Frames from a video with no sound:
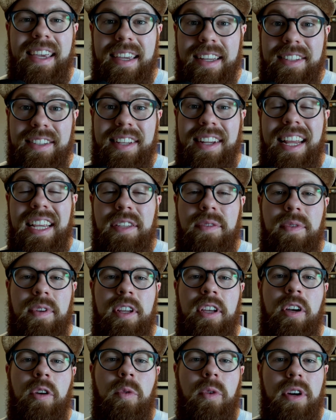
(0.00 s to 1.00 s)
In today's
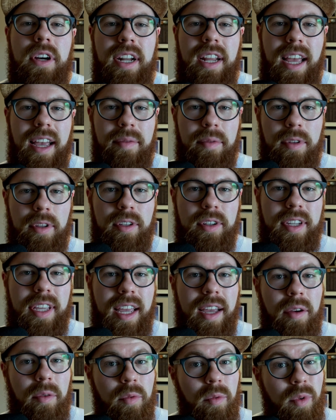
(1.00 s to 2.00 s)
video, we're going to have a look
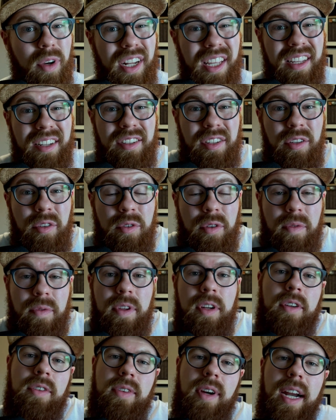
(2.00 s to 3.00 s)
at what do you do
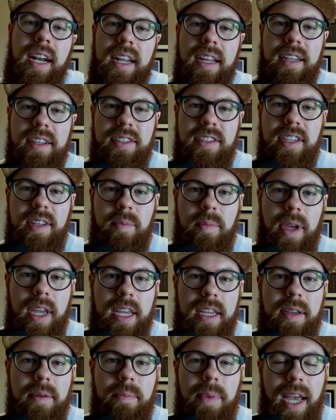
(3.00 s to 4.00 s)
if you're writing a
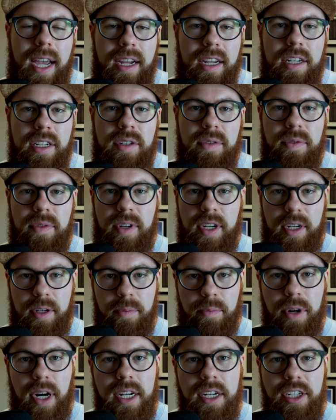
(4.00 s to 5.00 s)
CMake package for your
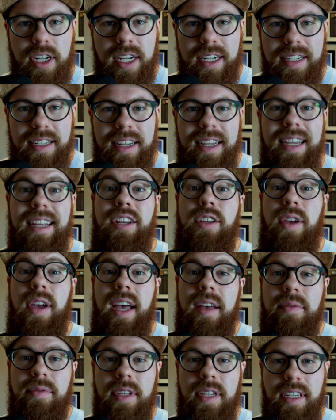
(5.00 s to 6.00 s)
project and you
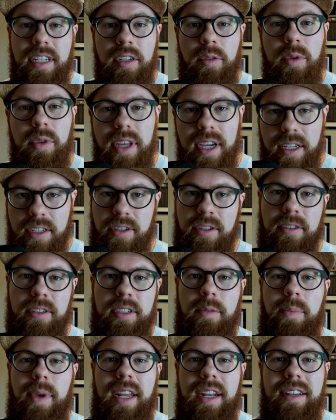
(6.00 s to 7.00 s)
have to deal with external
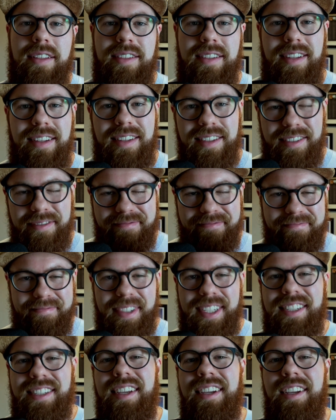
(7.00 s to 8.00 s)
dependencies.
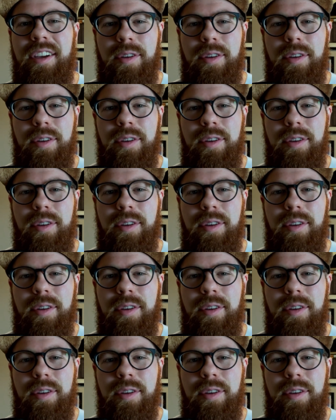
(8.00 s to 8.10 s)
Let's get